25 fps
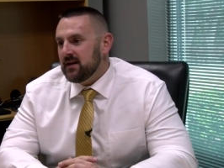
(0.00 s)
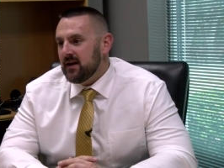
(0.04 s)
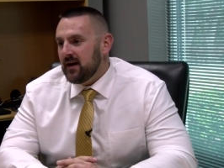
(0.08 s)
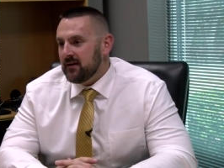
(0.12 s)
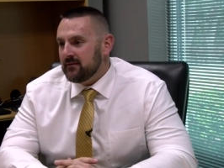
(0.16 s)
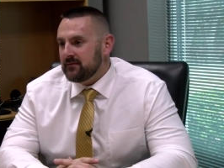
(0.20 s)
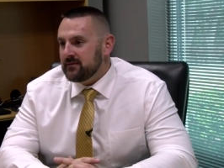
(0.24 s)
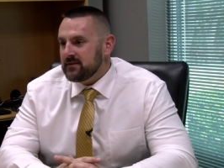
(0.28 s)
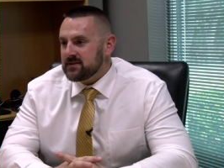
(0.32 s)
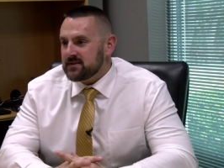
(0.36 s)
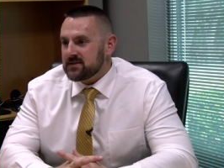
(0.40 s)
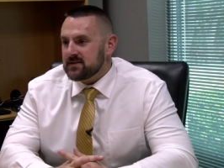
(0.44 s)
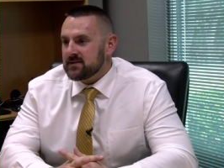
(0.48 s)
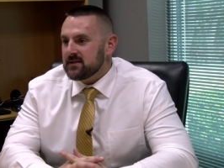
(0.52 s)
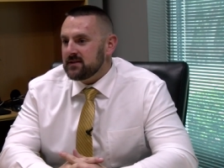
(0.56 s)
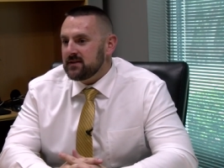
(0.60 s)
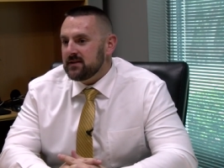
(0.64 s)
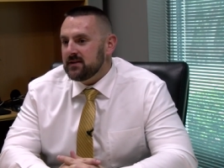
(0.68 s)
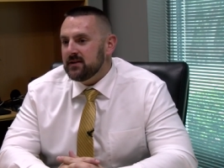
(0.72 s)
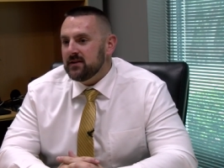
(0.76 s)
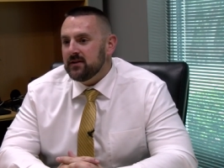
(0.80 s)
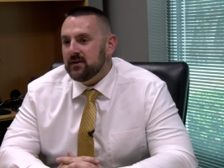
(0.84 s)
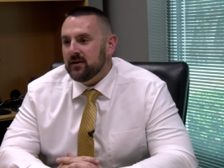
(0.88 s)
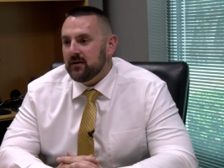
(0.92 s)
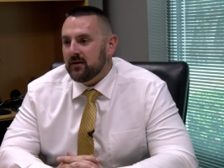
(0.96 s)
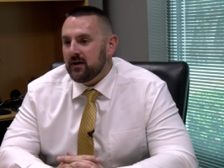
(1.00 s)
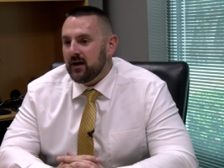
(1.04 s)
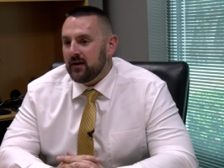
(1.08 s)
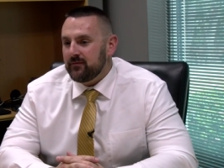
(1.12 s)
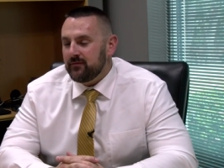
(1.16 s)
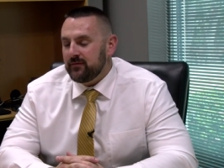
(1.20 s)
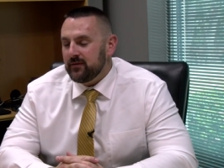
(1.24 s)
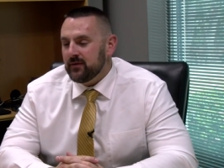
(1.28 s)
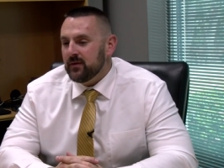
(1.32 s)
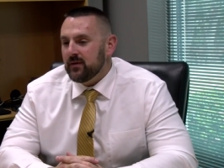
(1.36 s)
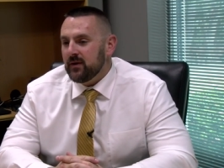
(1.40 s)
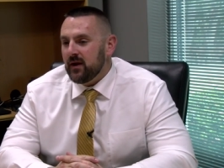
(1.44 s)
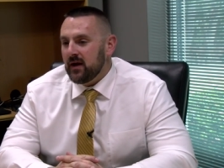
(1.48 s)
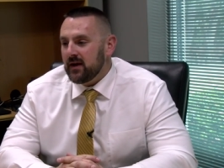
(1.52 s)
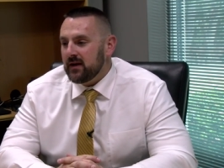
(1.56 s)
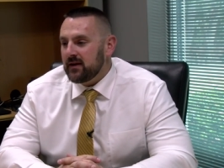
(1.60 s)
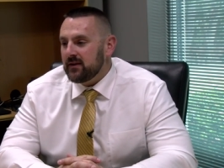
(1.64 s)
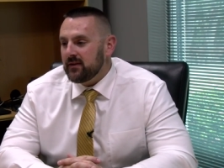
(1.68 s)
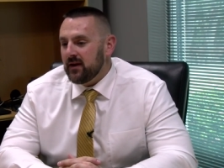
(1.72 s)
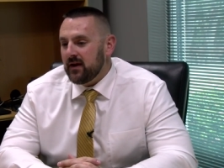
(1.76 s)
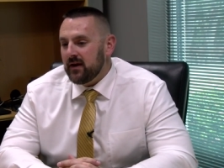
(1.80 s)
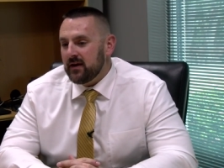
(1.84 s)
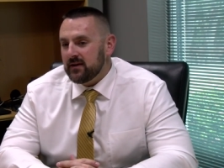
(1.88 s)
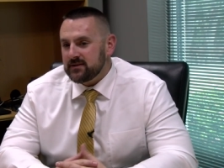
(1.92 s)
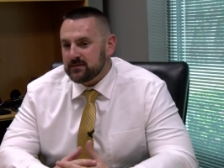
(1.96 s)
Obviously, you know, I feel like
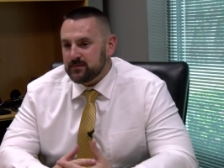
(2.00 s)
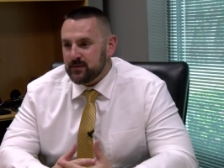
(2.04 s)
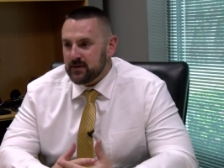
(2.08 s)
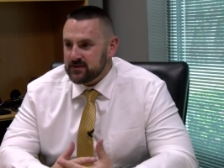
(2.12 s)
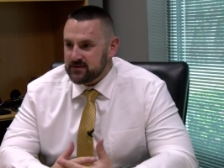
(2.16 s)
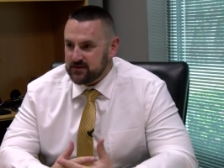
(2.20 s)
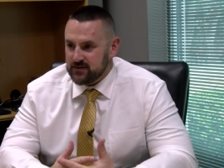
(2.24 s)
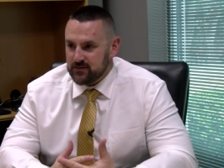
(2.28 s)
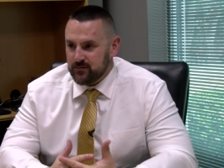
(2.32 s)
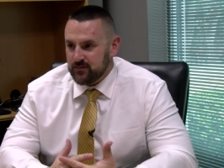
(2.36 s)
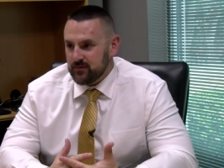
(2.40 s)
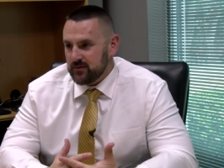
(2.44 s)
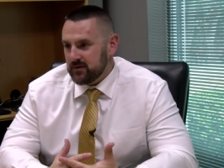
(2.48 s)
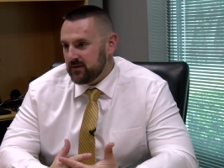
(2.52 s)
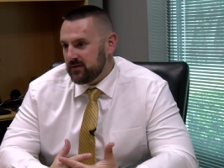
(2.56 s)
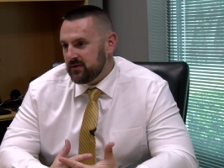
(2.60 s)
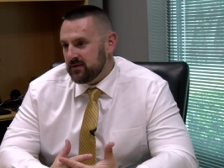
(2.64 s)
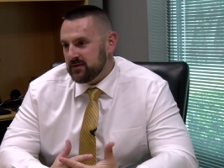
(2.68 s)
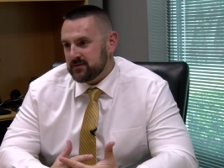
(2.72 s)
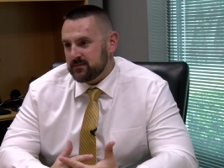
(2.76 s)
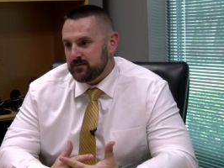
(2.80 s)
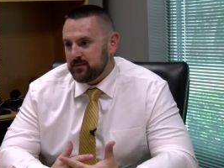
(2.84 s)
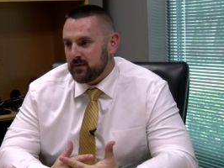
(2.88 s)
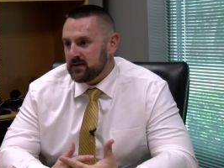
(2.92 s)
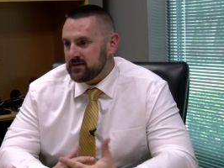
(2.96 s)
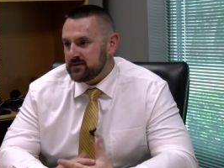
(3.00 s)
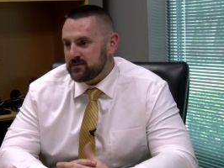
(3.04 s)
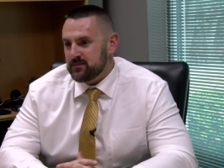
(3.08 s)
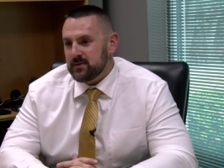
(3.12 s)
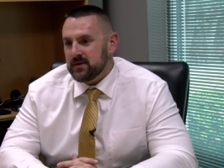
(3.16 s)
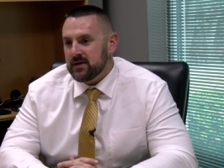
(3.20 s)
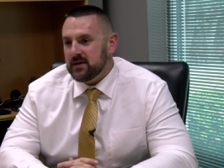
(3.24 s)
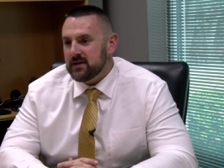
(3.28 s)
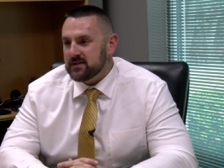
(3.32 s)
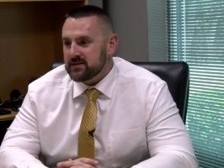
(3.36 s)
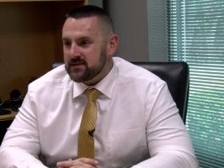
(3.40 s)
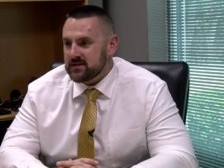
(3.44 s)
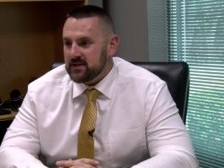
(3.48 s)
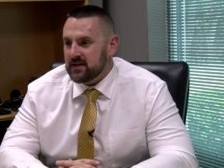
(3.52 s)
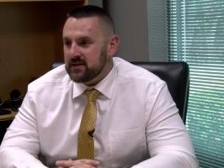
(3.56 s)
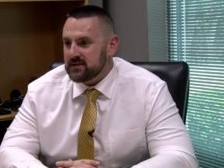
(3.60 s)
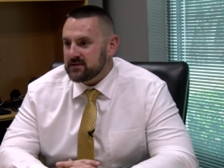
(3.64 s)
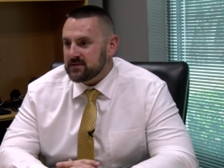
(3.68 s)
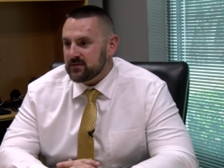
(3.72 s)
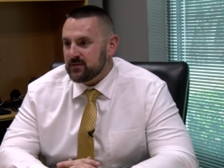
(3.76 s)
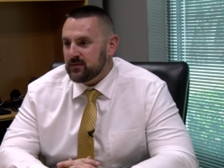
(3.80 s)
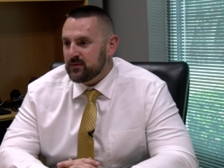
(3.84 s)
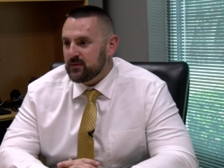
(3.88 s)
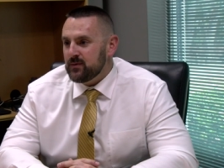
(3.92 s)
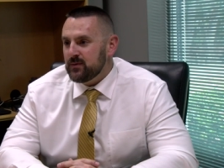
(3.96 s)
that, especially with this place being a state
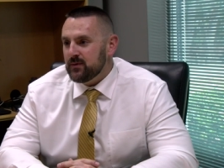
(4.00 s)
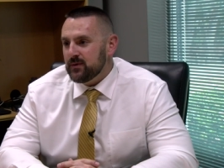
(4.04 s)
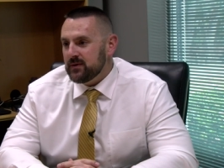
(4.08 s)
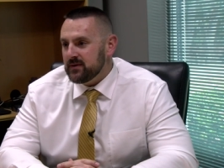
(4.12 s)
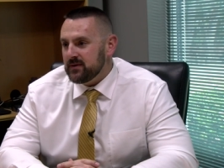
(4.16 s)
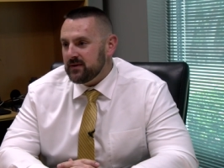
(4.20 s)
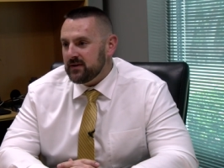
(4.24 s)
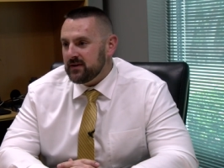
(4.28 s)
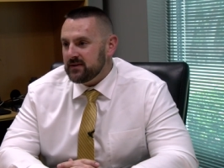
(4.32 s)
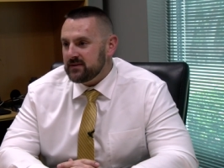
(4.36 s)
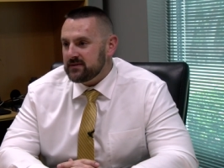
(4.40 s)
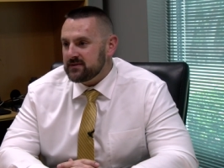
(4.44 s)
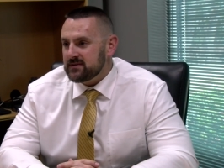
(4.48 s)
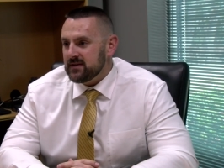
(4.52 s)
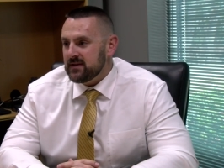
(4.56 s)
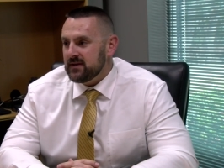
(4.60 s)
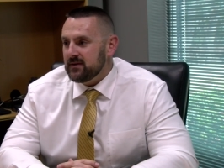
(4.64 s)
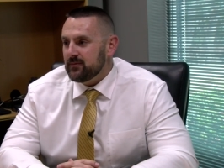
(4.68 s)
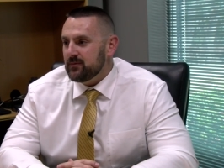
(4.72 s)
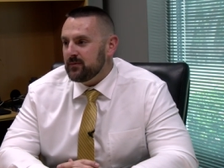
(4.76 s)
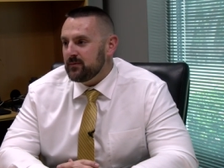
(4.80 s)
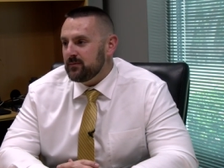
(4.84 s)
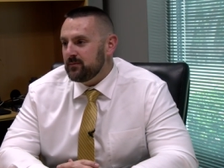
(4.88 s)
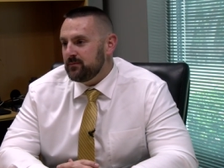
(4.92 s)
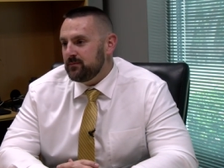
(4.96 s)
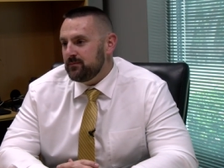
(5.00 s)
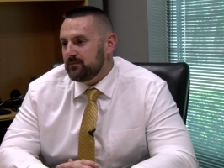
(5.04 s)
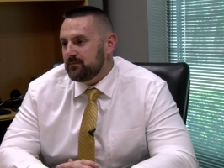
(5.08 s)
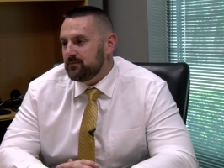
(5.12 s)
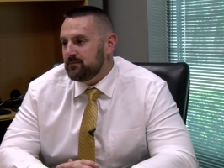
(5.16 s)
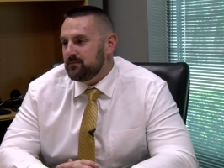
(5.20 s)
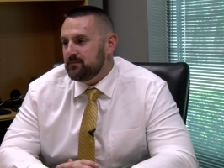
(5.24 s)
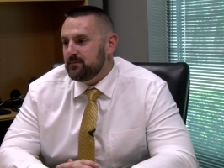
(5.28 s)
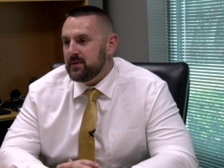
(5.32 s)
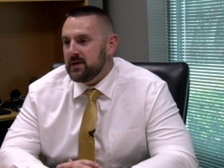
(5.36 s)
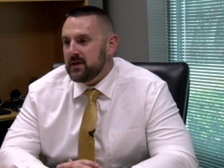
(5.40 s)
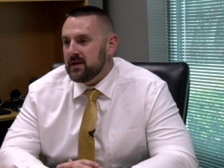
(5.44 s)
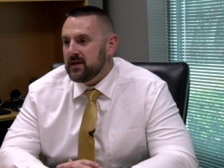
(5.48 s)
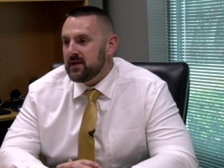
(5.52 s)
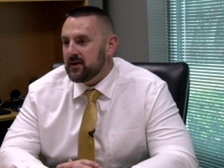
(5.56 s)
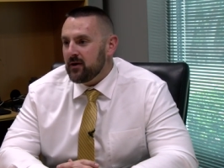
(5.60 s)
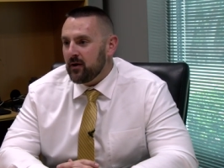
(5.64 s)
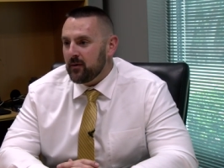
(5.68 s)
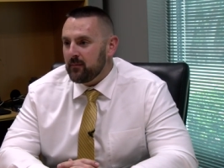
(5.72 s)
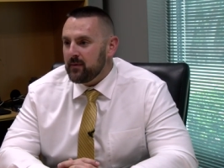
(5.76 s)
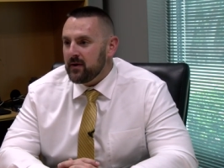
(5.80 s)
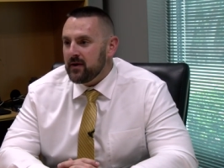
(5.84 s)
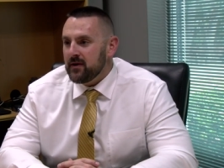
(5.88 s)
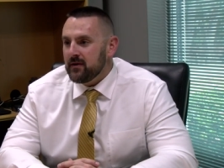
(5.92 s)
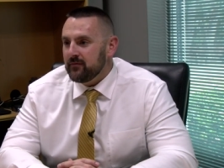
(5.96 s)
school, it's it would be in
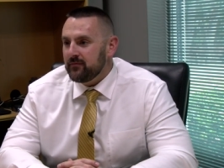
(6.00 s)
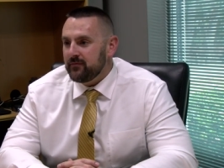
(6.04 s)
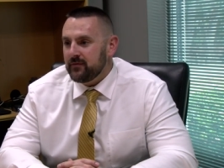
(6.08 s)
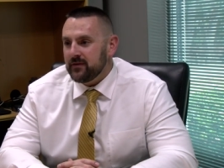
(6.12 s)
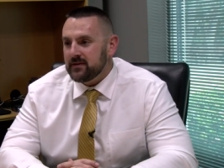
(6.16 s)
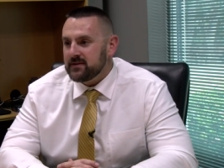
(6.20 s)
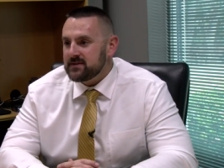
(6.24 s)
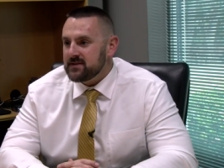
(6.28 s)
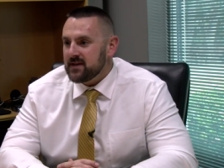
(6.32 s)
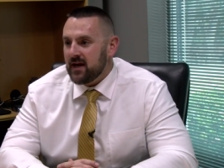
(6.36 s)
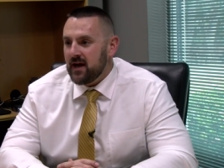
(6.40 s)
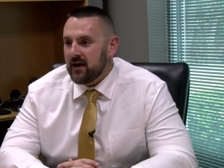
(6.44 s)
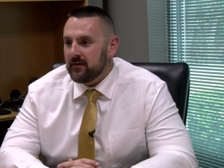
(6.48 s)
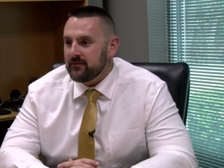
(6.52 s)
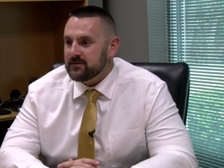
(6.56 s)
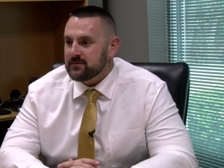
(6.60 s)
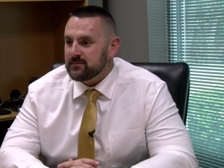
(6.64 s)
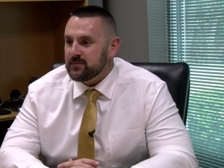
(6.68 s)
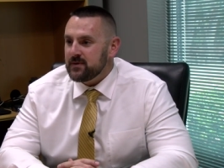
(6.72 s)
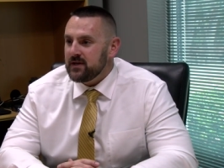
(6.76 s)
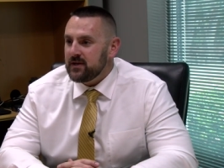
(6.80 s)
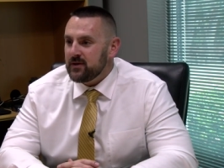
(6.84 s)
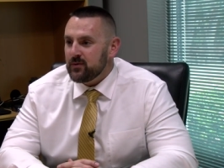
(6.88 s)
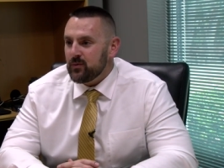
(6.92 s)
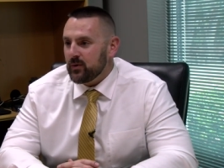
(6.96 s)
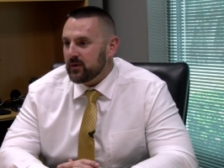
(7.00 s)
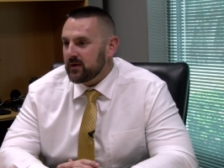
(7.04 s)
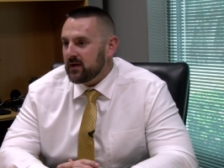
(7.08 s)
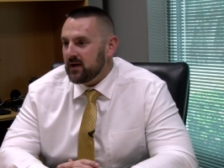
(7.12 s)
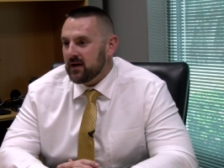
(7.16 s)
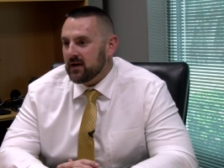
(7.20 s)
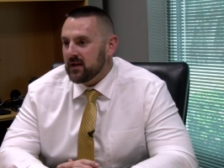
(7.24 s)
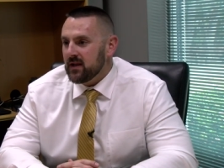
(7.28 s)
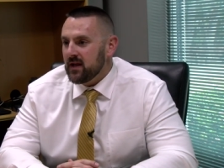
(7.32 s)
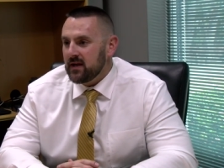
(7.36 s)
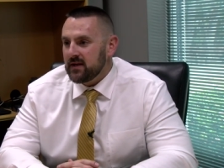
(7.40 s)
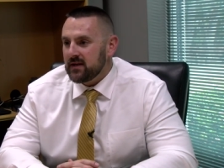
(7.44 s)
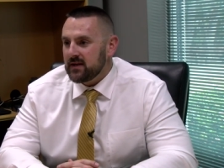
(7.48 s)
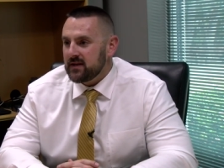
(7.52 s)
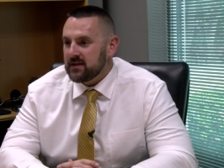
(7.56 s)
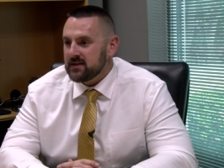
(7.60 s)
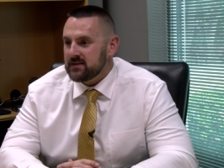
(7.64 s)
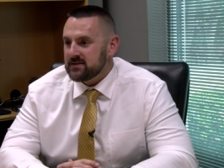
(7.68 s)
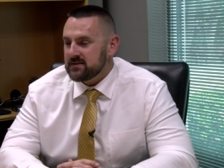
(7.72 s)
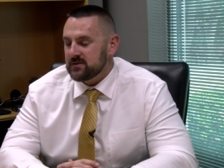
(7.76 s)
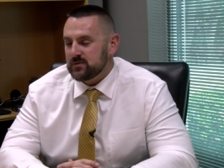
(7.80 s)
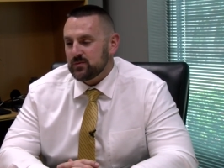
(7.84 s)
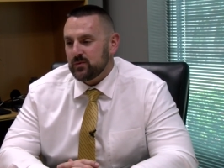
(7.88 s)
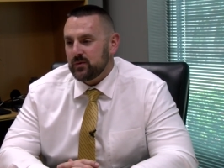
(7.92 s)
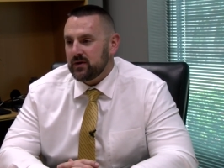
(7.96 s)
our benefit to have as many North Carolina
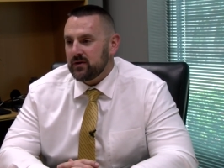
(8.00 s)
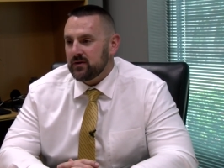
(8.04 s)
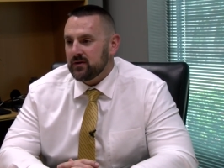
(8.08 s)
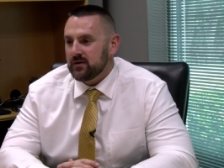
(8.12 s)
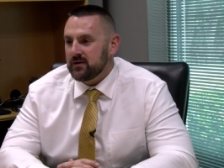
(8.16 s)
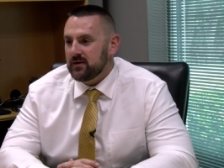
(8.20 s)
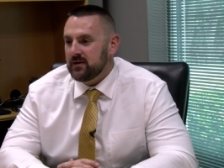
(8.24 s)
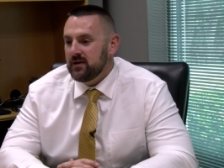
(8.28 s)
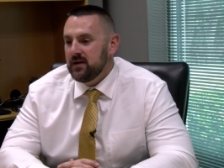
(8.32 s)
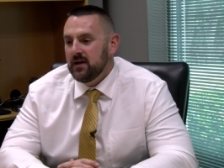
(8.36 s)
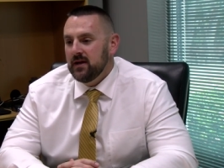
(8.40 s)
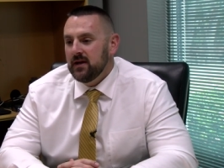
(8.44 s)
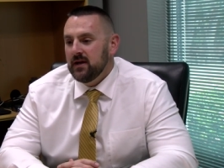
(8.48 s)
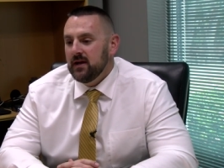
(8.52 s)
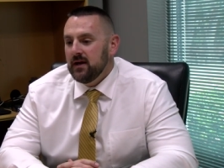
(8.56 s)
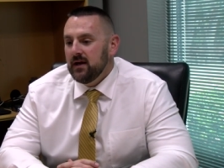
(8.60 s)
kids as we could.